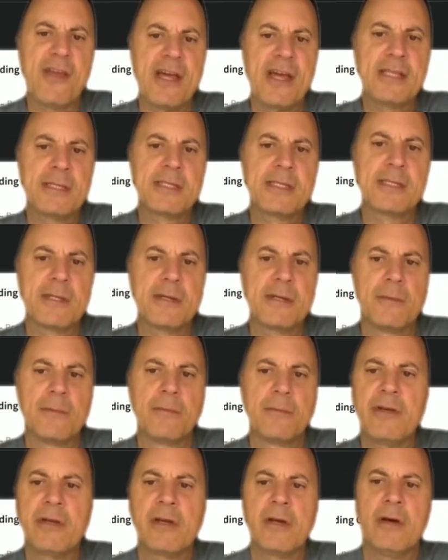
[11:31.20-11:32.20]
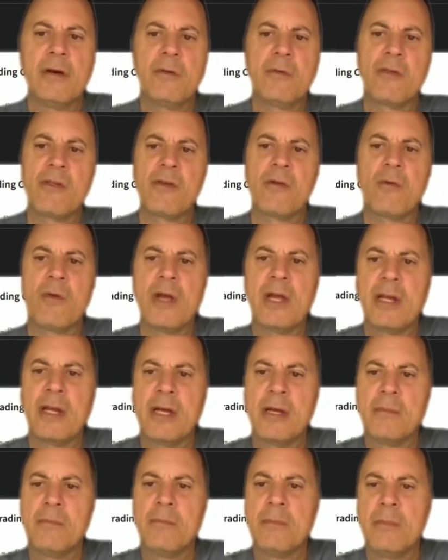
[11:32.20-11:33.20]
of sense. There you go. So
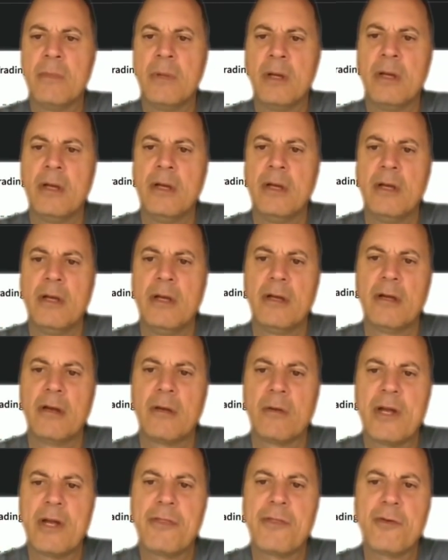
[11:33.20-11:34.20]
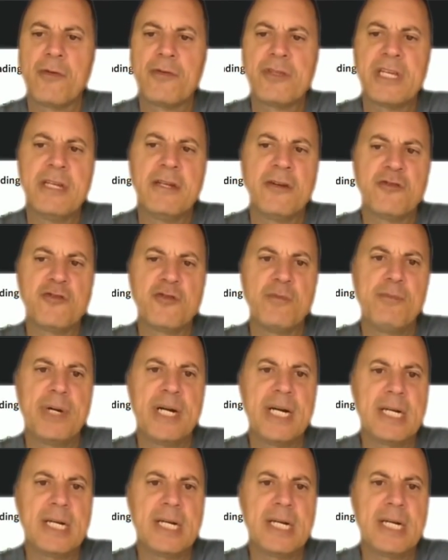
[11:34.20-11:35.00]
I'm right, $1,300.